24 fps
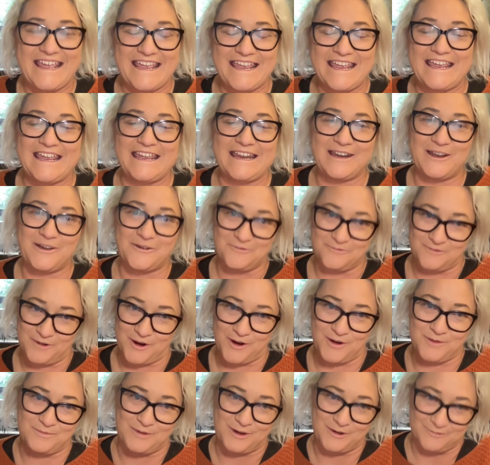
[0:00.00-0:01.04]
in
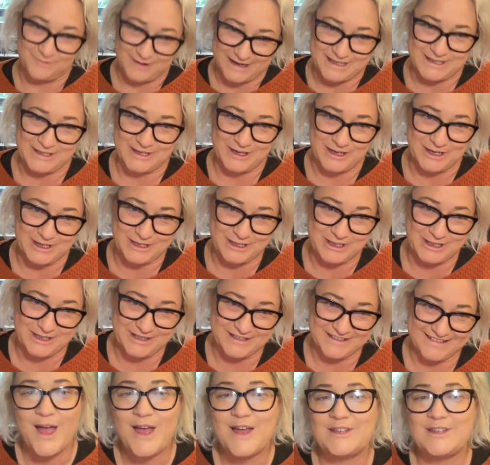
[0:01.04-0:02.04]
Roam Research.